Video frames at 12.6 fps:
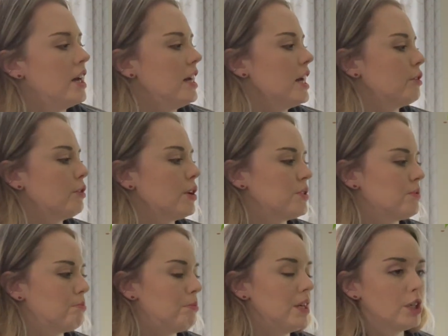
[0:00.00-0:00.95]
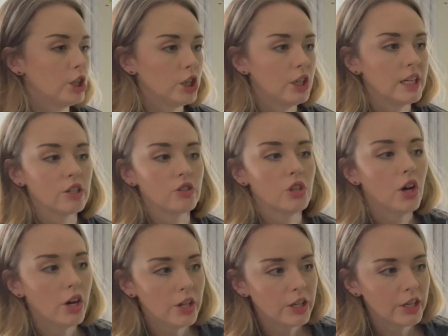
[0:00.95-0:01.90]
It grows bigger and
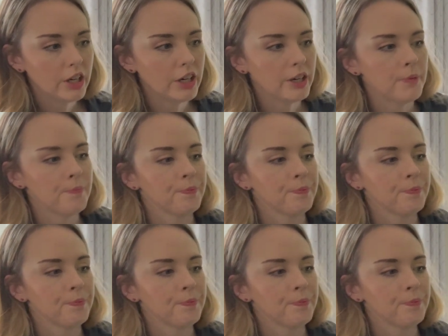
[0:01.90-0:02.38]
taller.